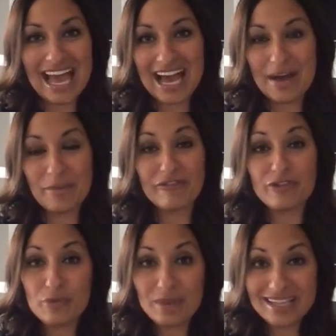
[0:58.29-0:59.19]
Um, a
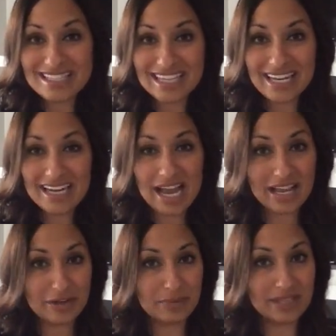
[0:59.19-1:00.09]
few months in, I
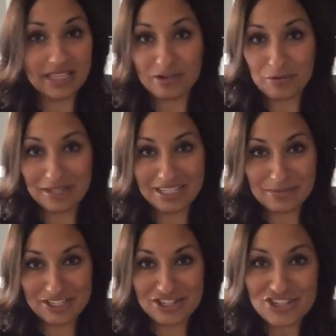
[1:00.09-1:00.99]
completely replaced
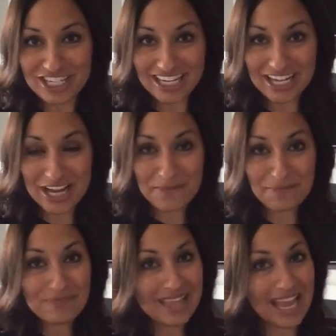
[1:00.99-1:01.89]
my teaching income.
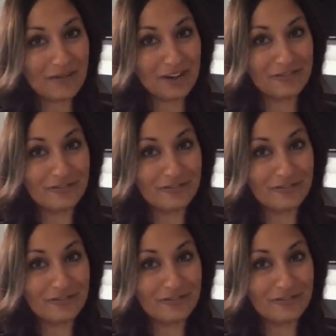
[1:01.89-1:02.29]
I went